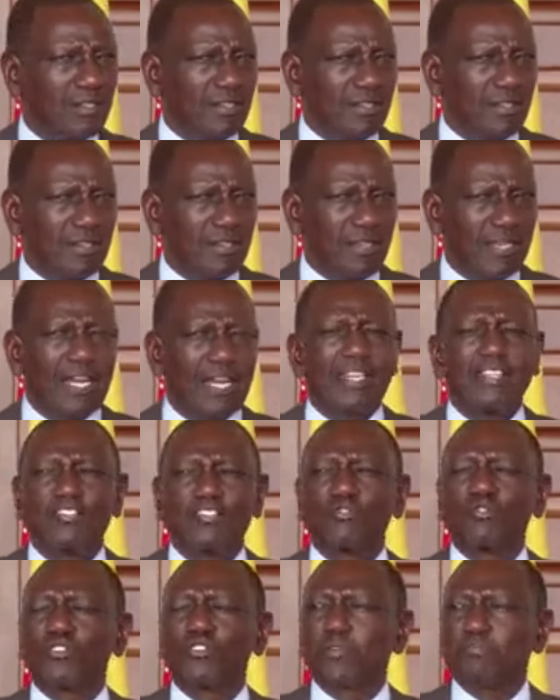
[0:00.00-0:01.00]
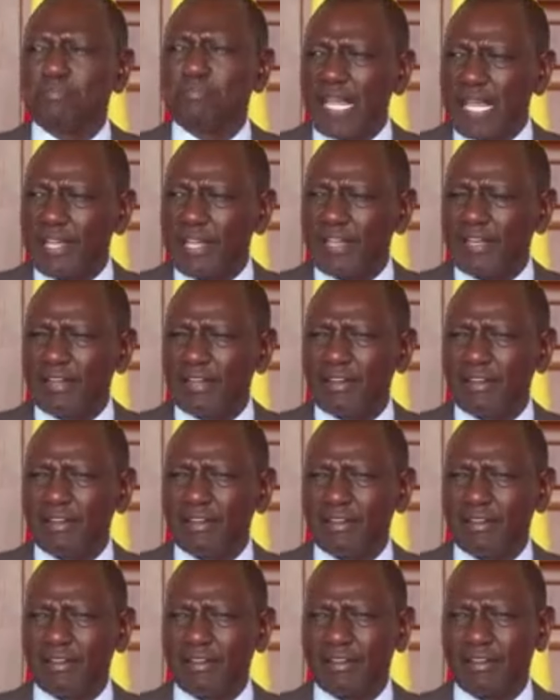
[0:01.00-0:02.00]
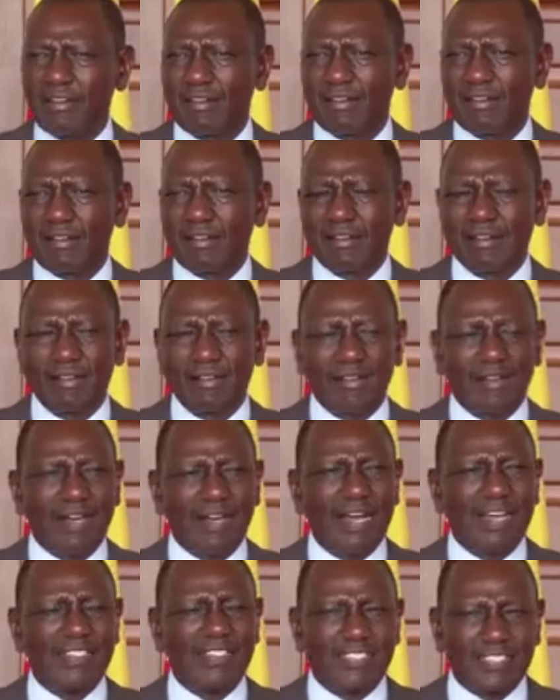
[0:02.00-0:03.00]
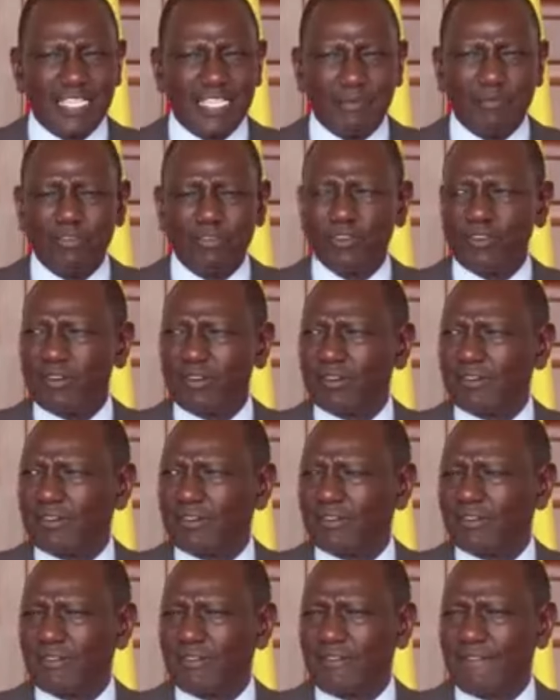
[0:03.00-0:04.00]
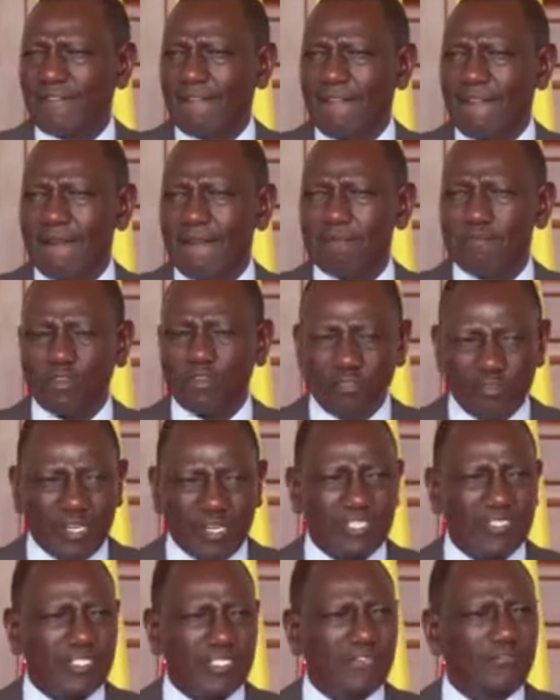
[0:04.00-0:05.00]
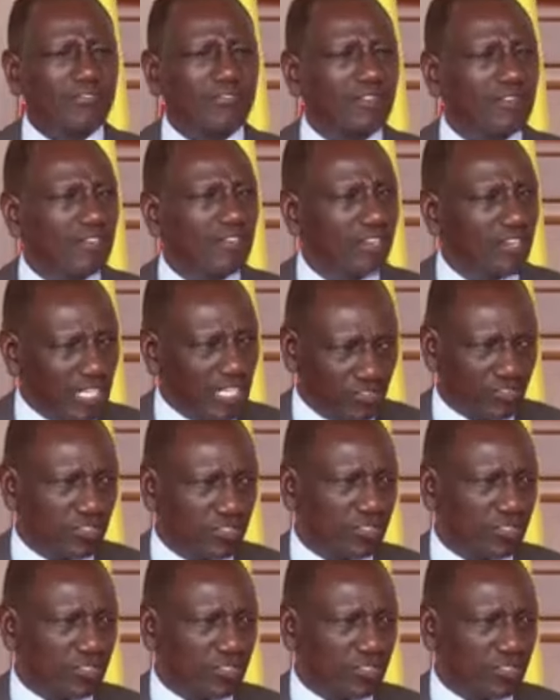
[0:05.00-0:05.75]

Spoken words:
and to remain a stable, progressive nation.